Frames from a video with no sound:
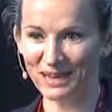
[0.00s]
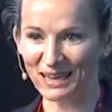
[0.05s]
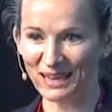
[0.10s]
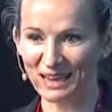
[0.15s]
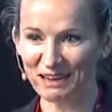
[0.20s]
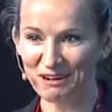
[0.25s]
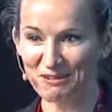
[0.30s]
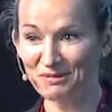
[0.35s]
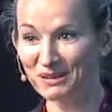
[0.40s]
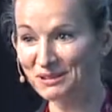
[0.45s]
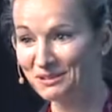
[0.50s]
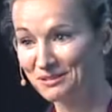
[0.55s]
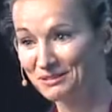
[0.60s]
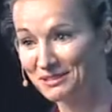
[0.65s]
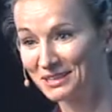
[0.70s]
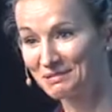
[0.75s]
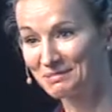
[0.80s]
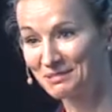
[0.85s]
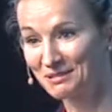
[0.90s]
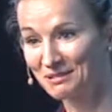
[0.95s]
How do we do
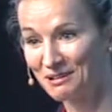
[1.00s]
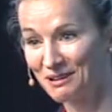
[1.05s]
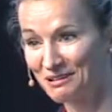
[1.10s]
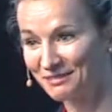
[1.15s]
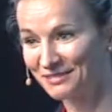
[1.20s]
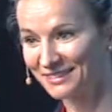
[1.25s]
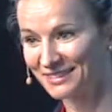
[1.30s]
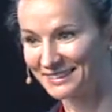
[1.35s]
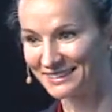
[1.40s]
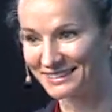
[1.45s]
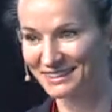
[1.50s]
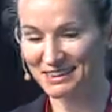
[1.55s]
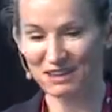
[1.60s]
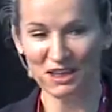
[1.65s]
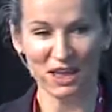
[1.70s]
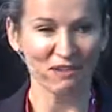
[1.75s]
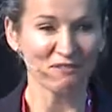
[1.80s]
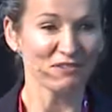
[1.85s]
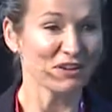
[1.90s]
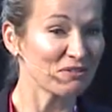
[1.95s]
that more often?
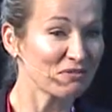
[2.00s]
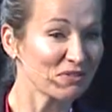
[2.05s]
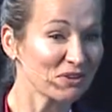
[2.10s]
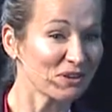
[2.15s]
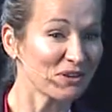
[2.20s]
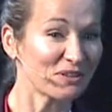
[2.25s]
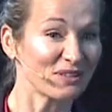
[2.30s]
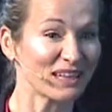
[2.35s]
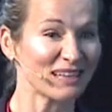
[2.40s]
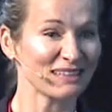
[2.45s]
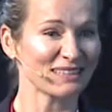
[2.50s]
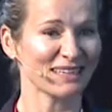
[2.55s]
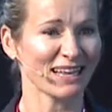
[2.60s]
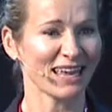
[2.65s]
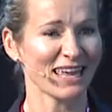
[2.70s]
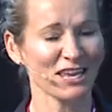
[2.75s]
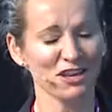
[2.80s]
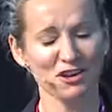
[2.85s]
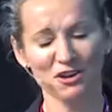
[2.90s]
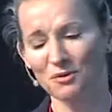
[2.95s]
Have you ever heard that
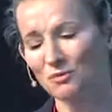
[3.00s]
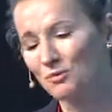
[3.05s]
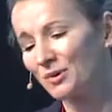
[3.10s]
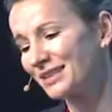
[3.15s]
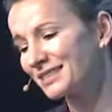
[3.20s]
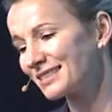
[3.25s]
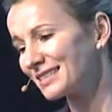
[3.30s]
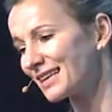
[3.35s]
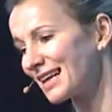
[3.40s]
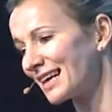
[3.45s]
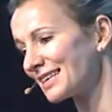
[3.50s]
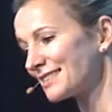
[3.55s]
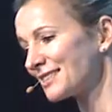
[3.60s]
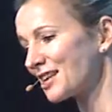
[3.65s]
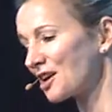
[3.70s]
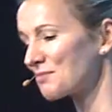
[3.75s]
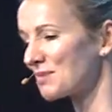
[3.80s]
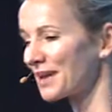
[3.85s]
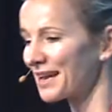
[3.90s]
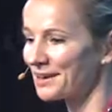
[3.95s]
saying, when's the last
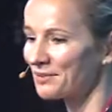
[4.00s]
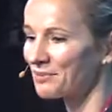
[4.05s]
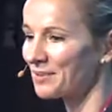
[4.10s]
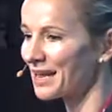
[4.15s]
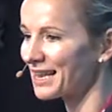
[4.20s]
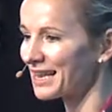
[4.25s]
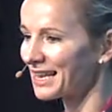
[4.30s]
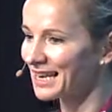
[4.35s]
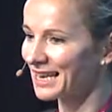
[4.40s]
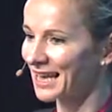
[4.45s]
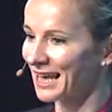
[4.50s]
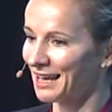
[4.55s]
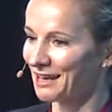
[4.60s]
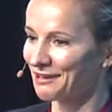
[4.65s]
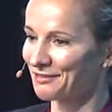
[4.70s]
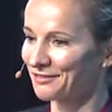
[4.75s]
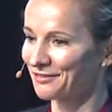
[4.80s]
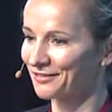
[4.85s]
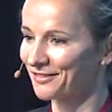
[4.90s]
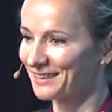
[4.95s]
time you had a belly
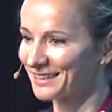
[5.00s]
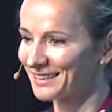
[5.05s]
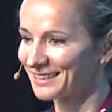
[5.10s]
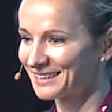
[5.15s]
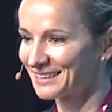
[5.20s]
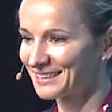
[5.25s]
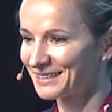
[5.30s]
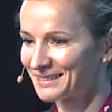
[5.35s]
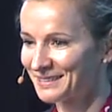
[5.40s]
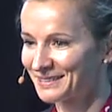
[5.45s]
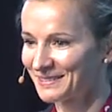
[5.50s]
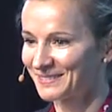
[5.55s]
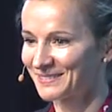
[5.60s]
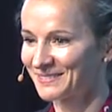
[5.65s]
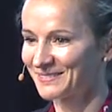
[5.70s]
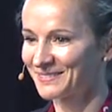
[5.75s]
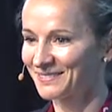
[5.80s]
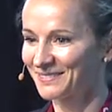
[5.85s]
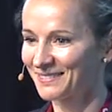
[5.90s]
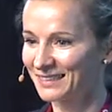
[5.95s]
laugh?
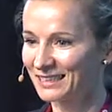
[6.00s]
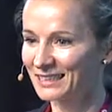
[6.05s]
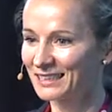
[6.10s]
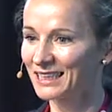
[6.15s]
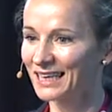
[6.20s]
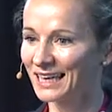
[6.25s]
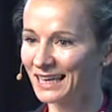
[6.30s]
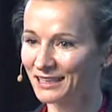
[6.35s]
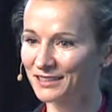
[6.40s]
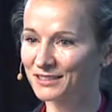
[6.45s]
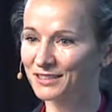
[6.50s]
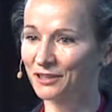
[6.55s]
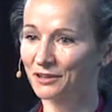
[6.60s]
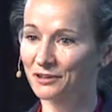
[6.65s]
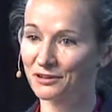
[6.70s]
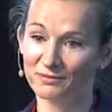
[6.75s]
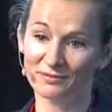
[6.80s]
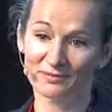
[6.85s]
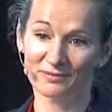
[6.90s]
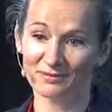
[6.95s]
Yeah,
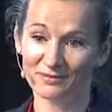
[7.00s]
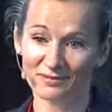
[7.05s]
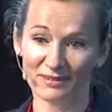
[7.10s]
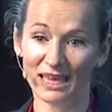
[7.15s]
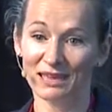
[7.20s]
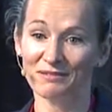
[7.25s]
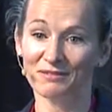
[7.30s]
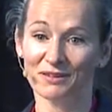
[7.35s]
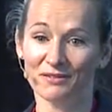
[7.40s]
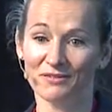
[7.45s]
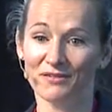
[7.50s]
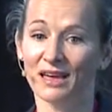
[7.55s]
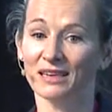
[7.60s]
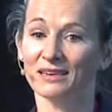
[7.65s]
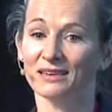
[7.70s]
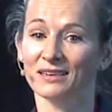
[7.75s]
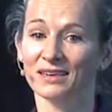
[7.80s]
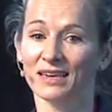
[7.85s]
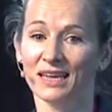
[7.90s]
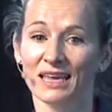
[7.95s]
so having
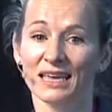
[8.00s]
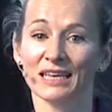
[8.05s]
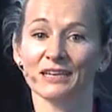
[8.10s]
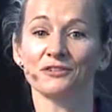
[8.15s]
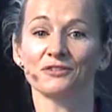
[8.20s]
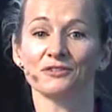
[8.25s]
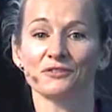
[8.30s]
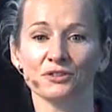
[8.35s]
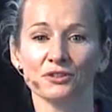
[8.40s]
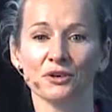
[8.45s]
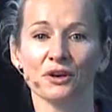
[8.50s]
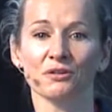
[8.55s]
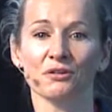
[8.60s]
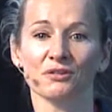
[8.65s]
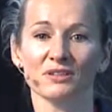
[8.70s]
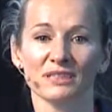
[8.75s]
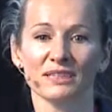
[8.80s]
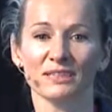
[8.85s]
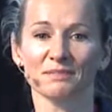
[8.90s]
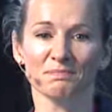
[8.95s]
fun and try not
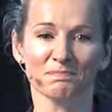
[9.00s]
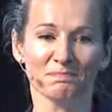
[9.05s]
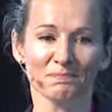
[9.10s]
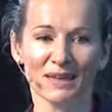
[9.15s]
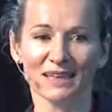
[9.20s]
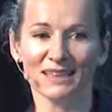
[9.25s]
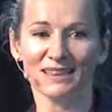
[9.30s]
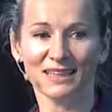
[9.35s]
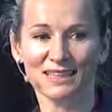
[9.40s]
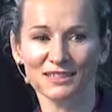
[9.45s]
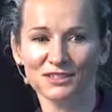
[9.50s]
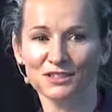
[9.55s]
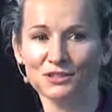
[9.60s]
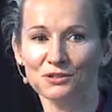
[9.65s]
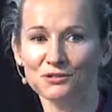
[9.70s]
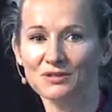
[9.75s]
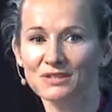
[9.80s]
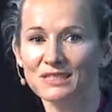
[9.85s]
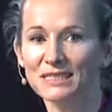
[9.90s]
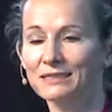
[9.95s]
to make things
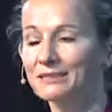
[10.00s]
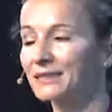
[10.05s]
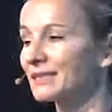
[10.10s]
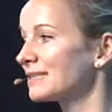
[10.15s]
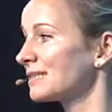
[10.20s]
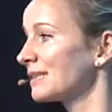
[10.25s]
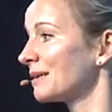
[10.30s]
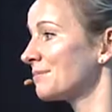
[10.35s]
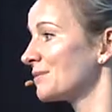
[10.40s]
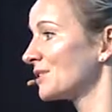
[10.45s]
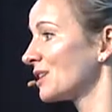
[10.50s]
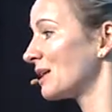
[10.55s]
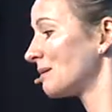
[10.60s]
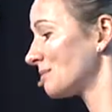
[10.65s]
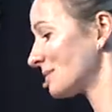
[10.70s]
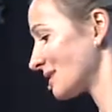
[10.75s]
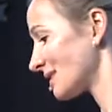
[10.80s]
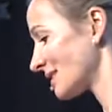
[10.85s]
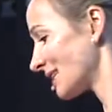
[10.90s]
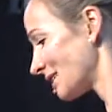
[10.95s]
too serious
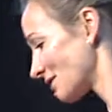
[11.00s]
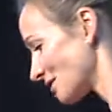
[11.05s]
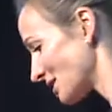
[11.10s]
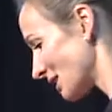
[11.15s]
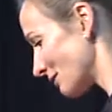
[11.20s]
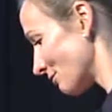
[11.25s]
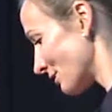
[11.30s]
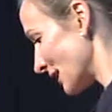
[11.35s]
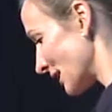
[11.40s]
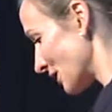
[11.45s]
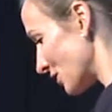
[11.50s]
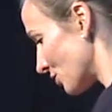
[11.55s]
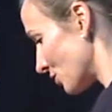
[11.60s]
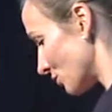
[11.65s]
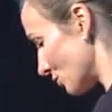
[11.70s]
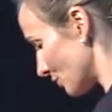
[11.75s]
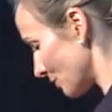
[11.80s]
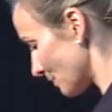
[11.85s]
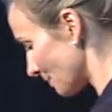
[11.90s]
sometimes is actually really cool.